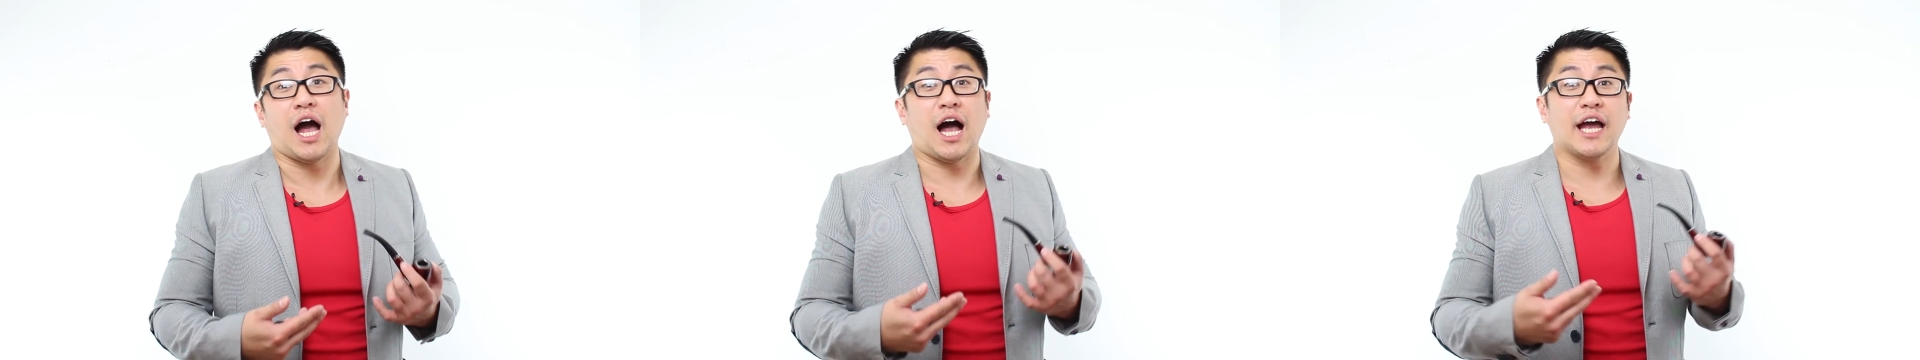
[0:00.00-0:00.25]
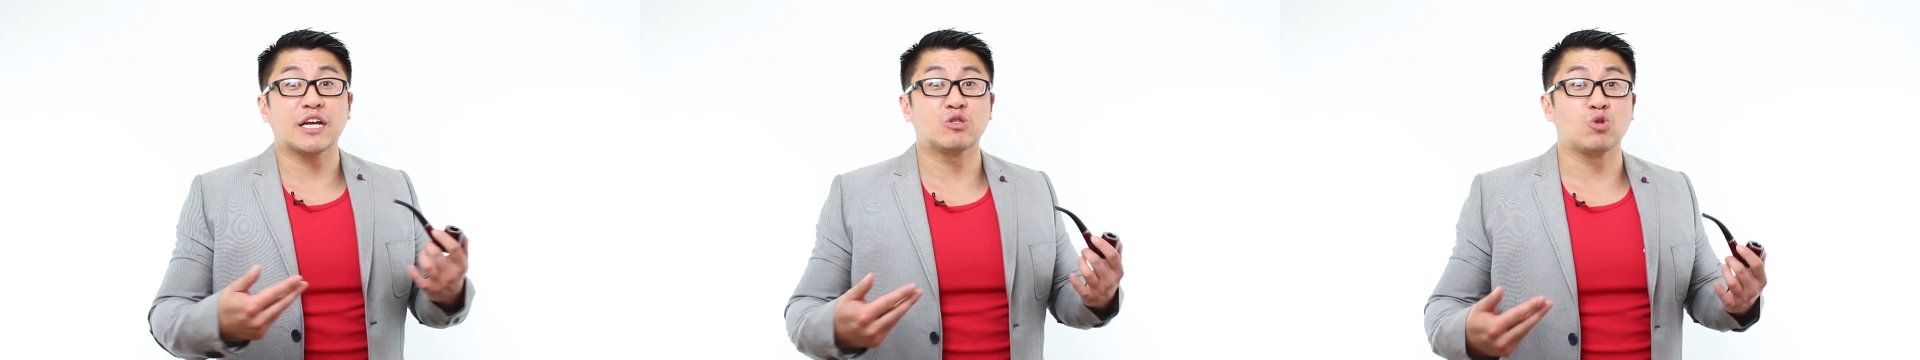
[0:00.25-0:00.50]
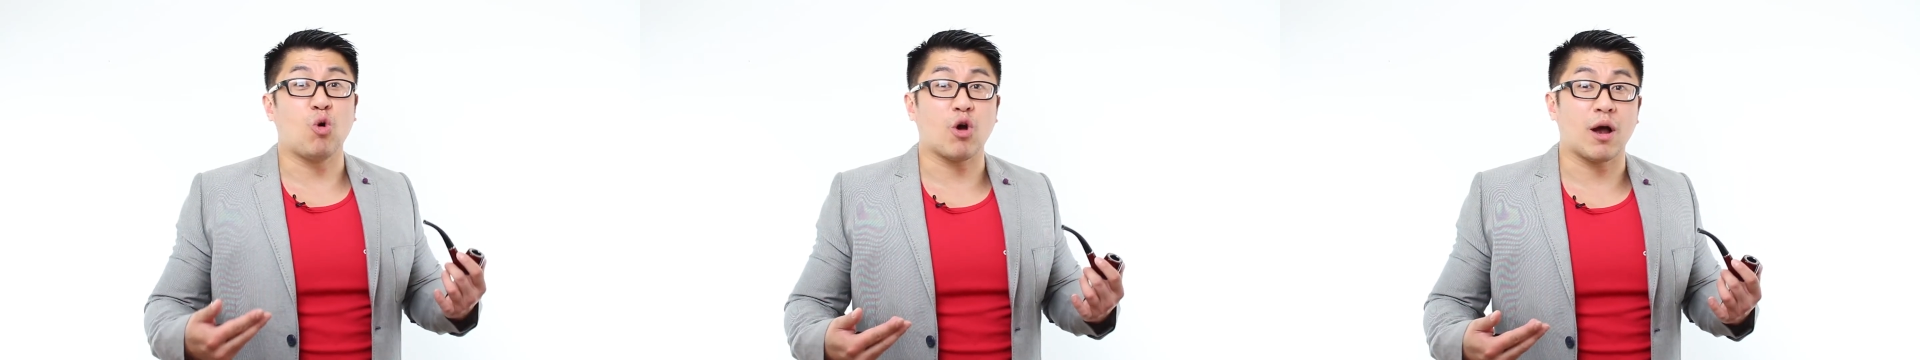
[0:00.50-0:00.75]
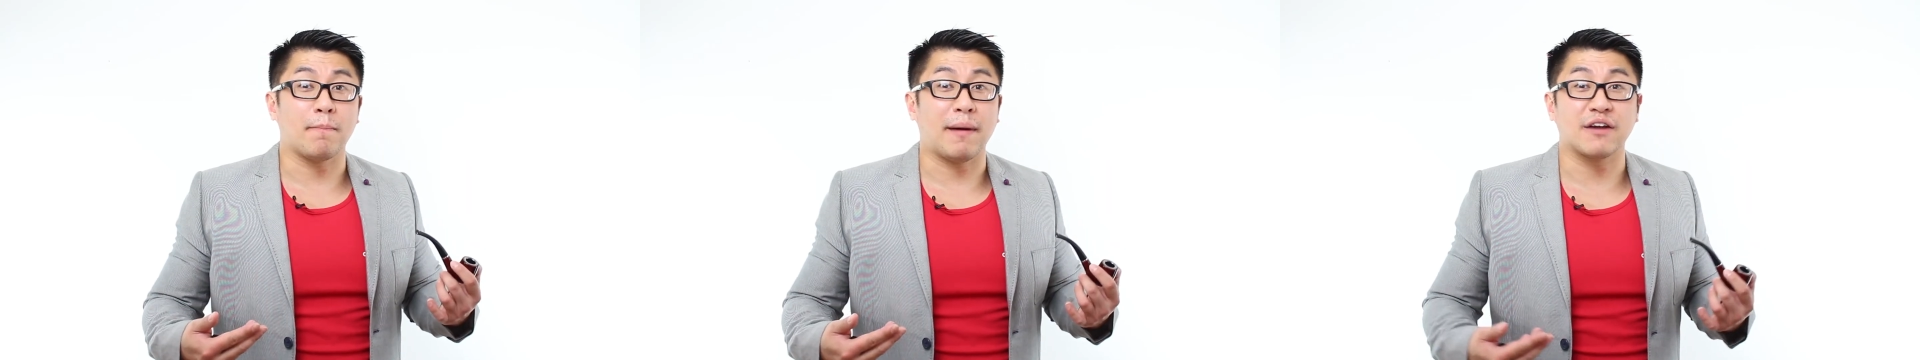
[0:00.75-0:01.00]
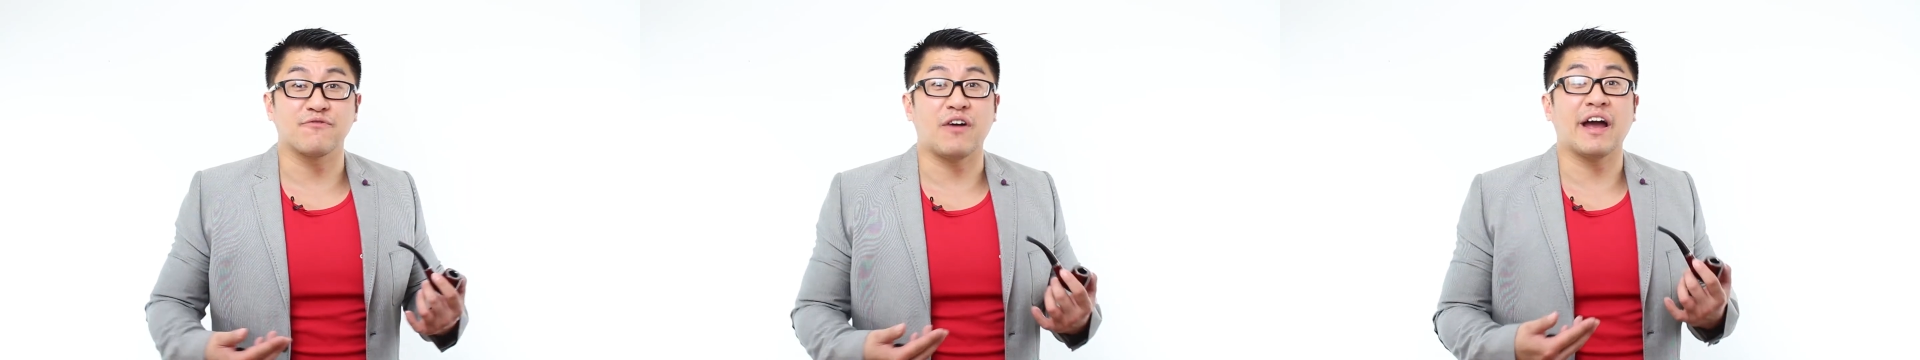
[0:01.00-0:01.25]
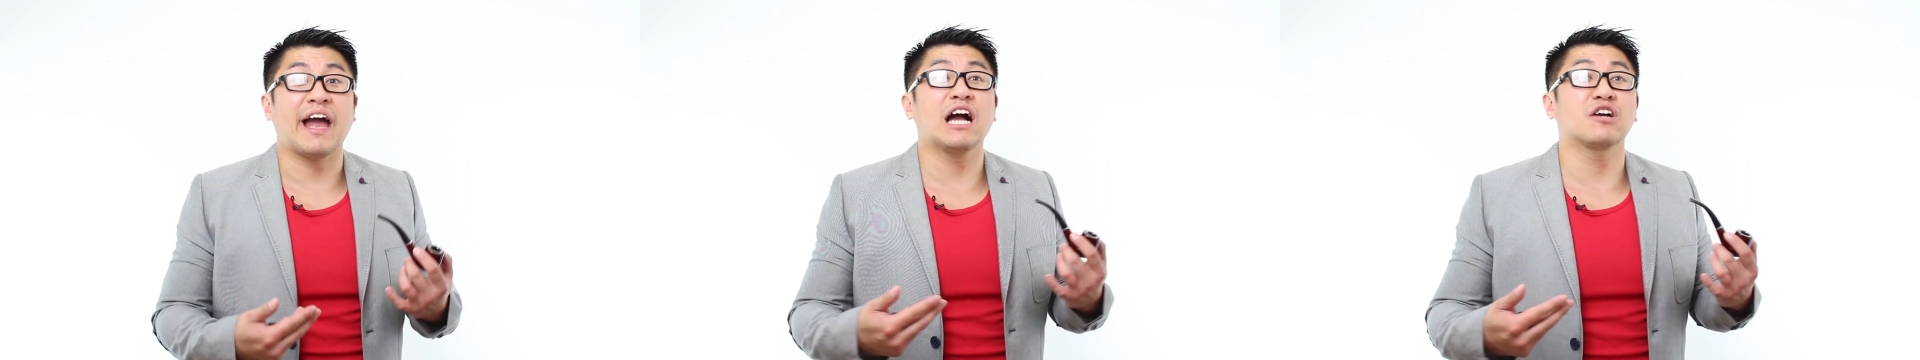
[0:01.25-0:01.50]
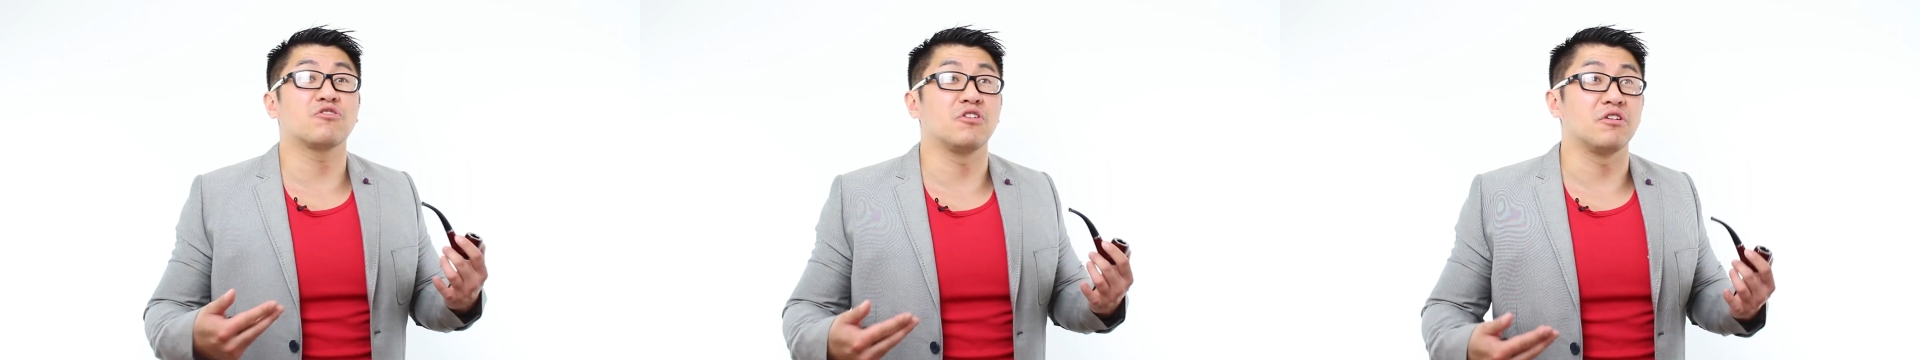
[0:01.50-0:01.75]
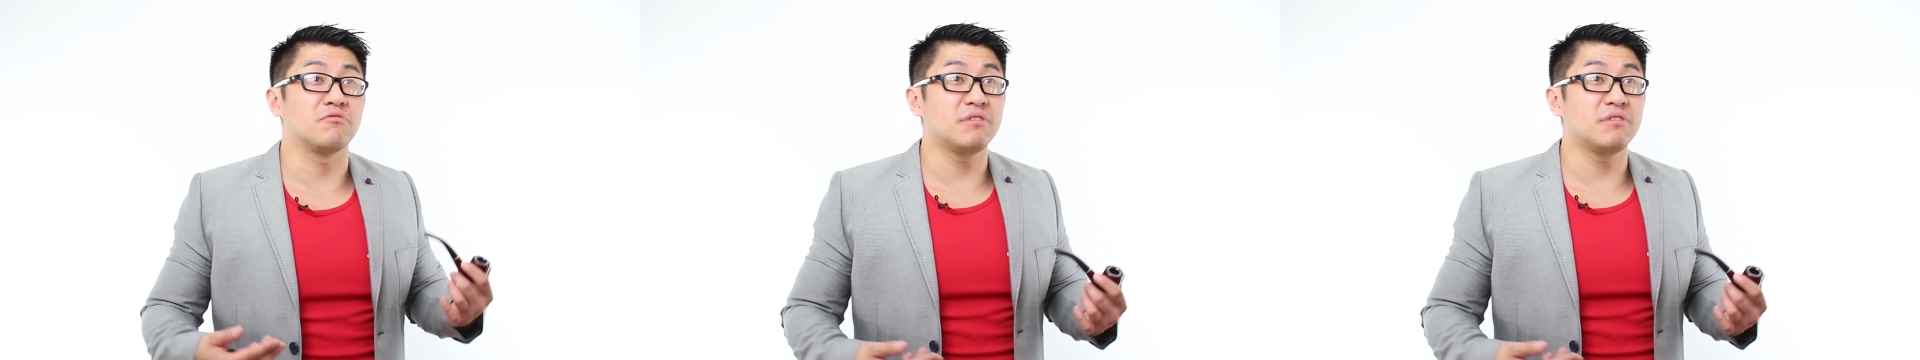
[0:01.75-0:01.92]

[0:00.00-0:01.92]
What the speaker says: I could talk about Viagra,